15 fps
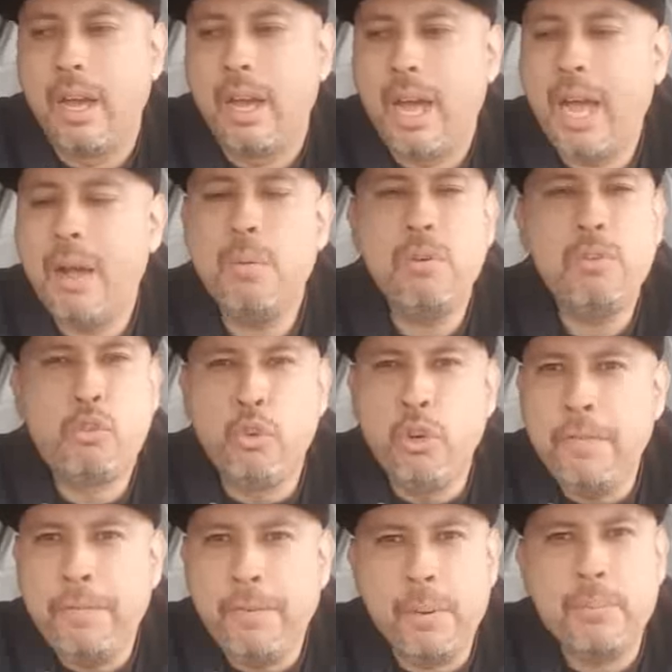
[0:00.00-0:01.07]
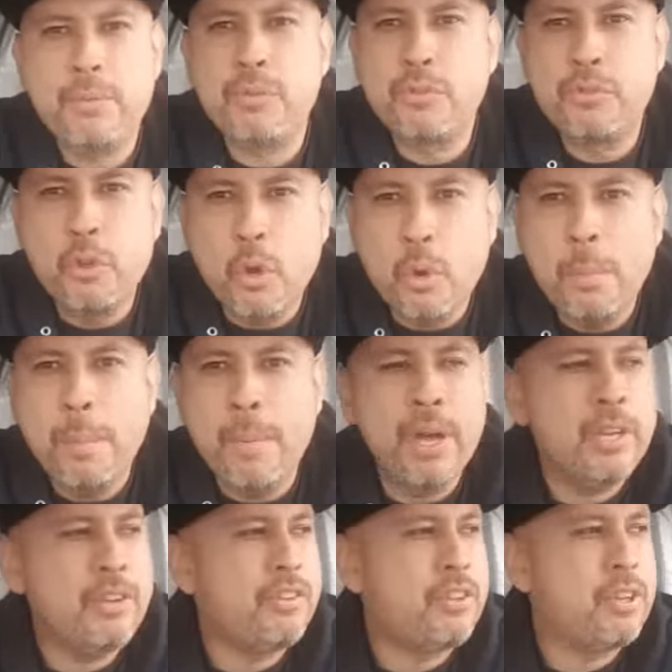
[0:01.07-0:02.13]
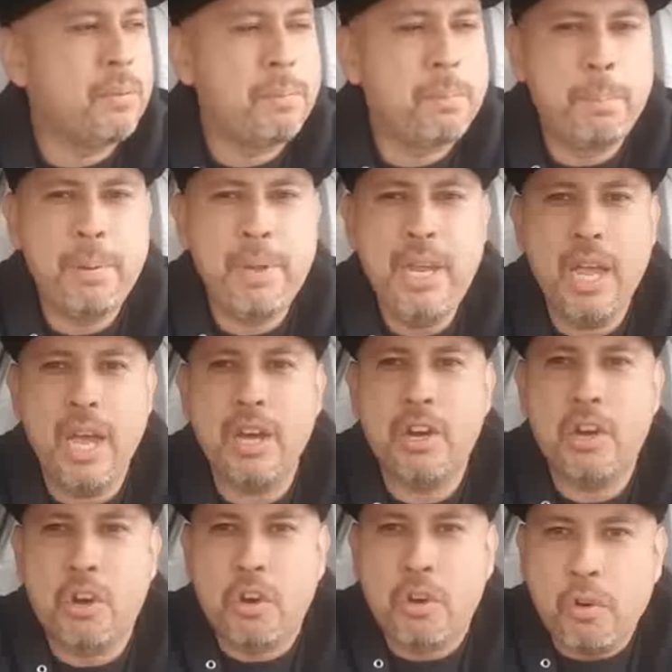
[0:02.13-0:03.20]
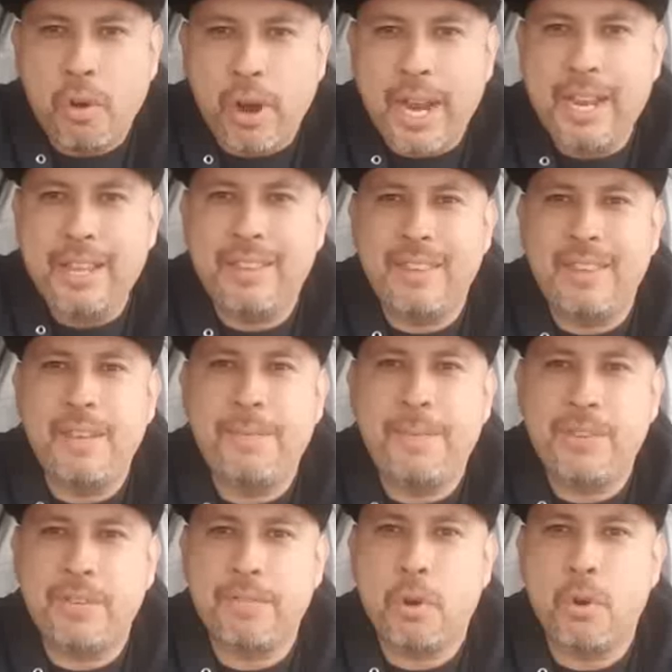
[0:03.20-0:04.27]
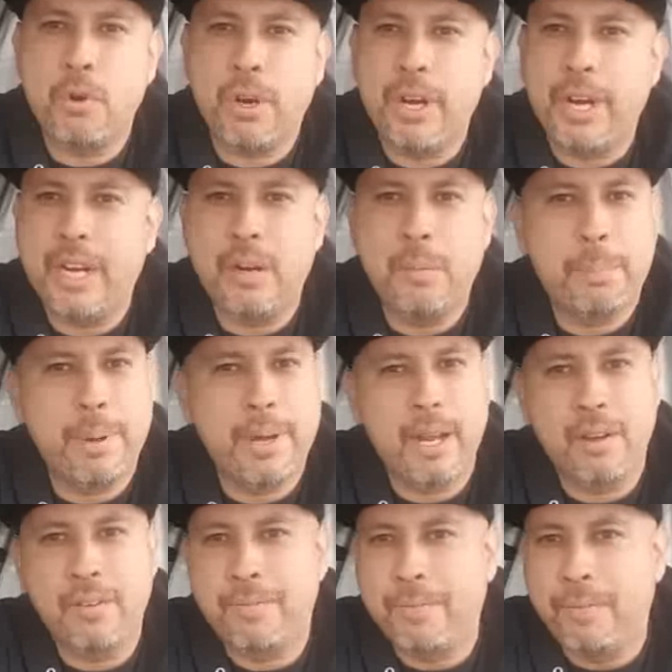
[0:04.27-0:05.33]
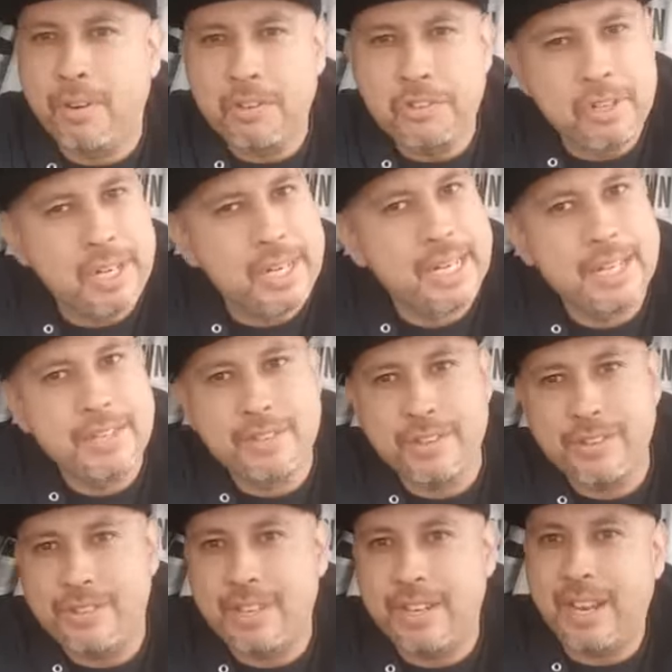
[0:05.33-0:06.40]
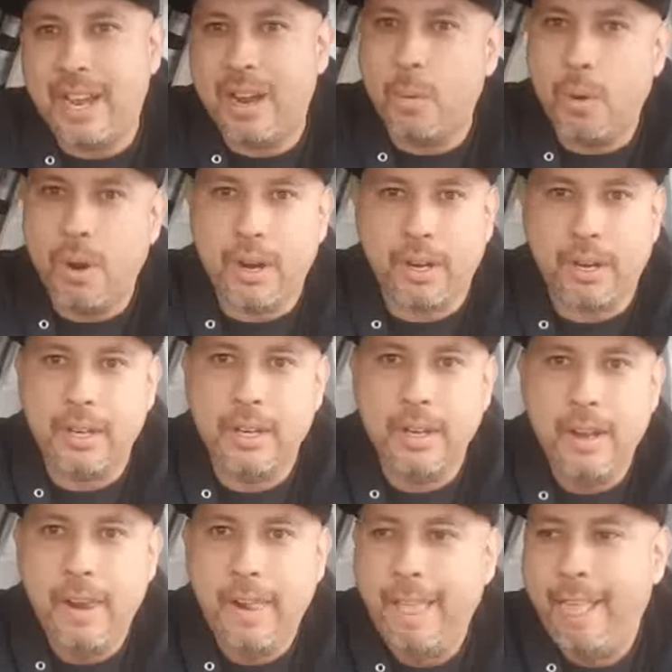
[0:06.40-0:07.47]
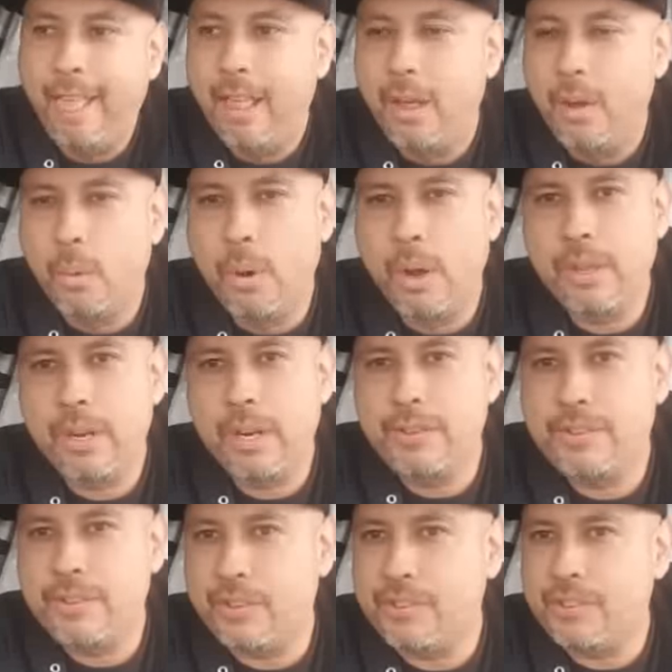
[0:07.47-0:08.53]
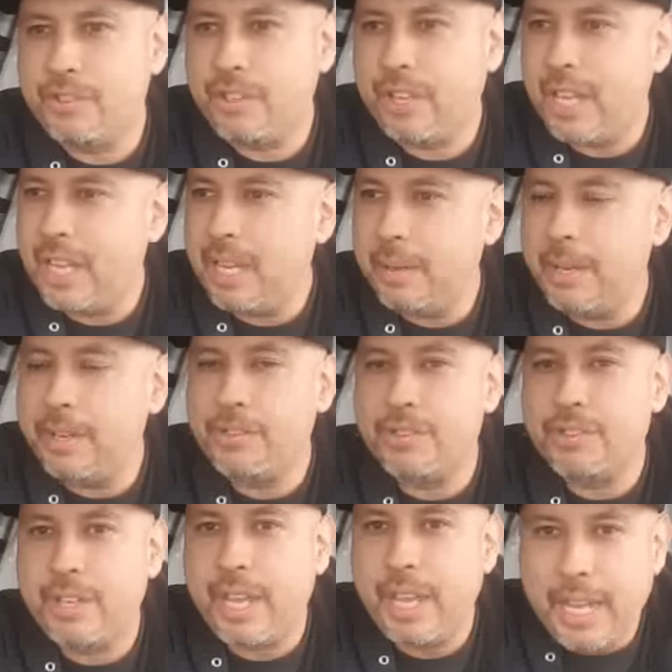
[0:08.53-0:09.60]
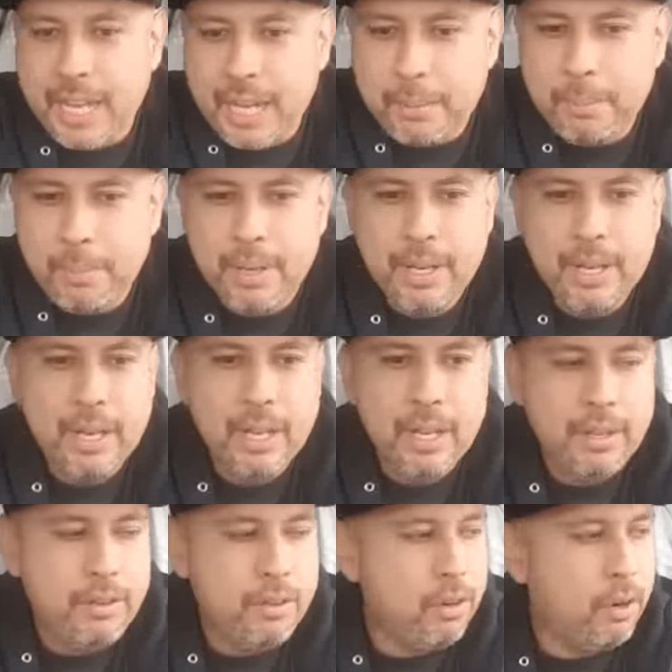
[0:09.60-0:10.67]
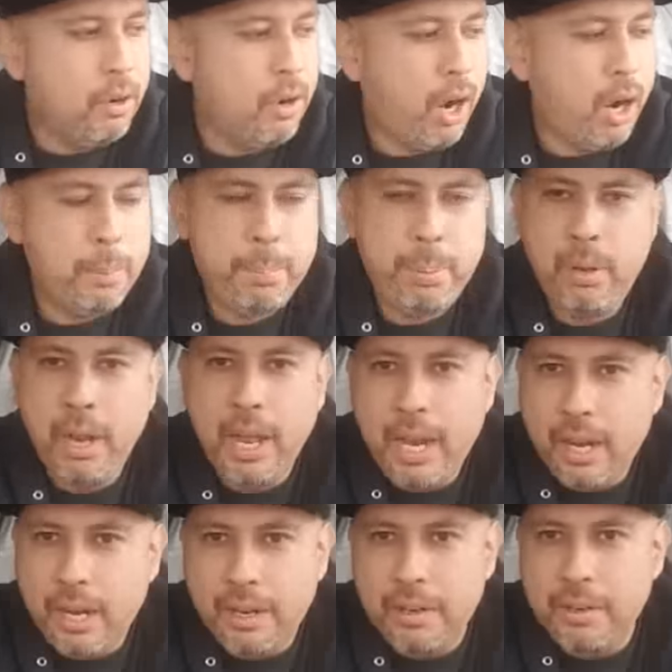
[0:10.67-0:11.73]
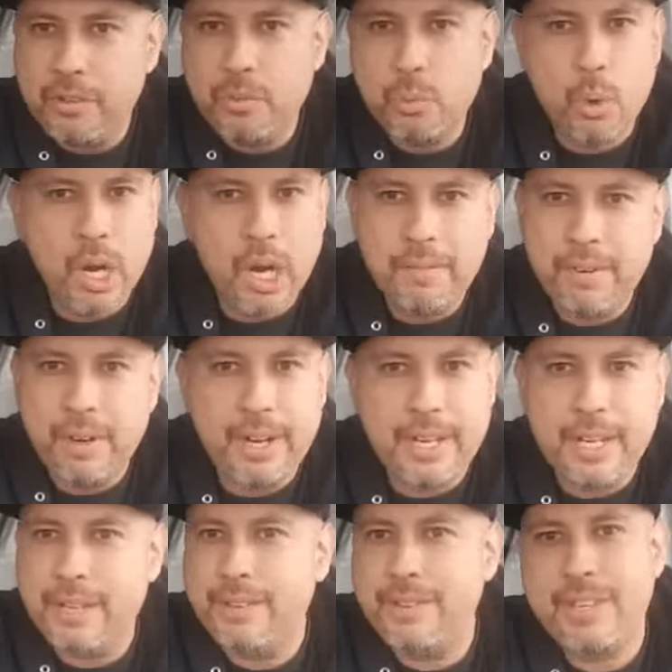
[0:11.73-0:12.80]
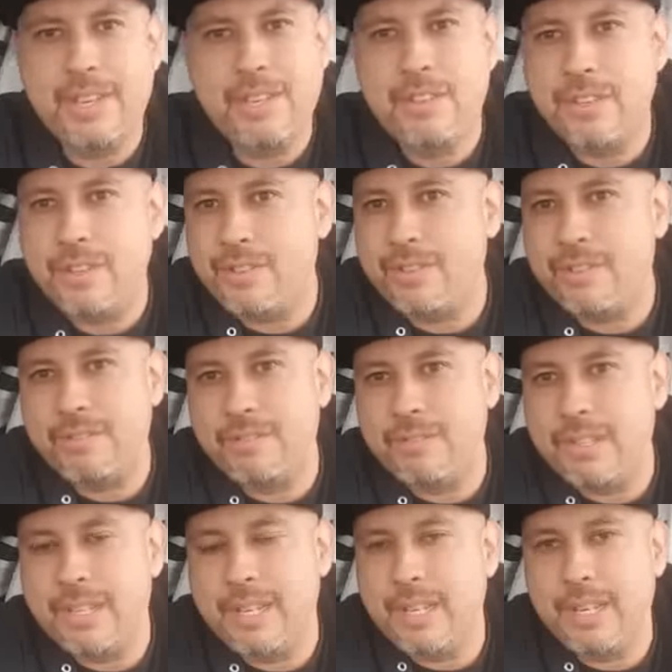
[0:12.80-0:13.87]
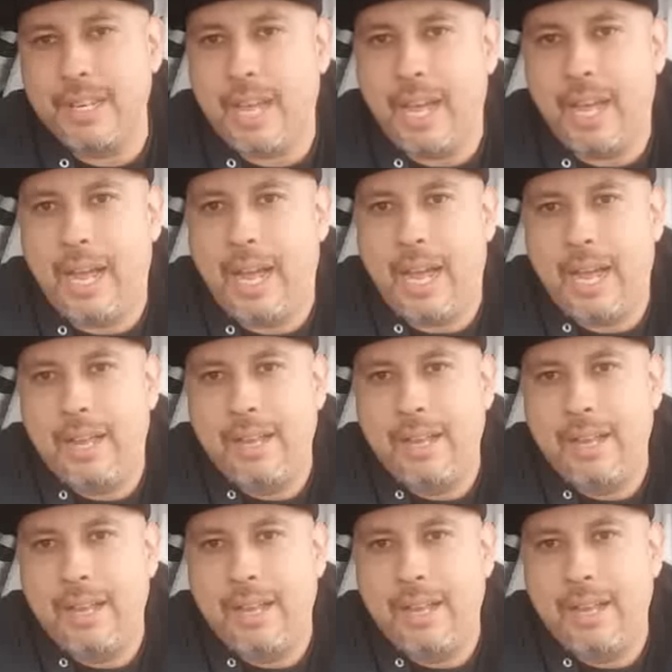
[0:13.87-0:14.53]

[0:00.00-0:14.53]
I was rooting for him so much to be a great defensive coordinator, but unfortunately, it just did not work whether it's the scheme, his scheme, you know, our players, whatever it is, he just, I,